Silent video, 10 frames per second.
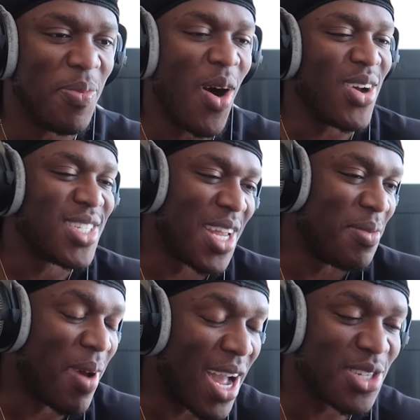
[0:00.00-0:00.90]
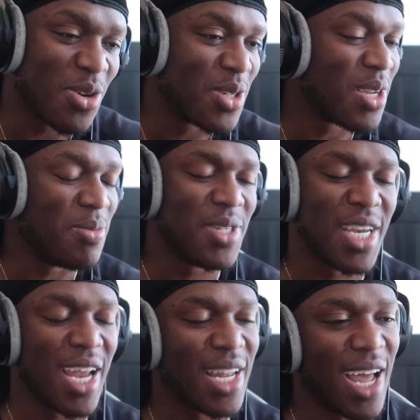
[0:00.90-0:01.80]
boxing match or some
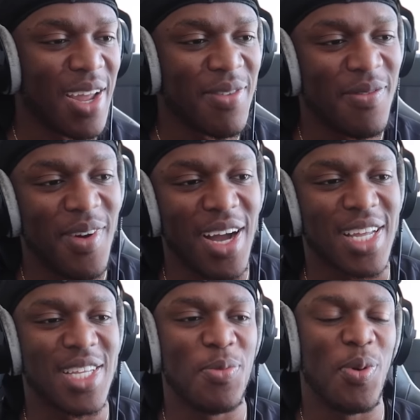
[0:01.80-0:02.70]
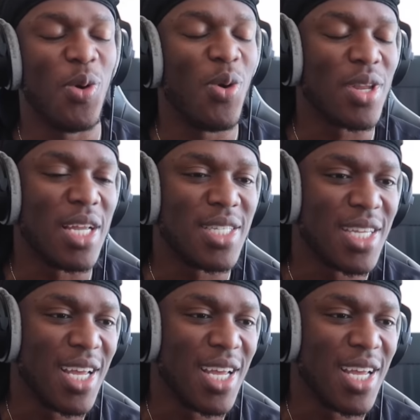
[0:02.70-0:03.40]
shit. Like, fuck, you put all this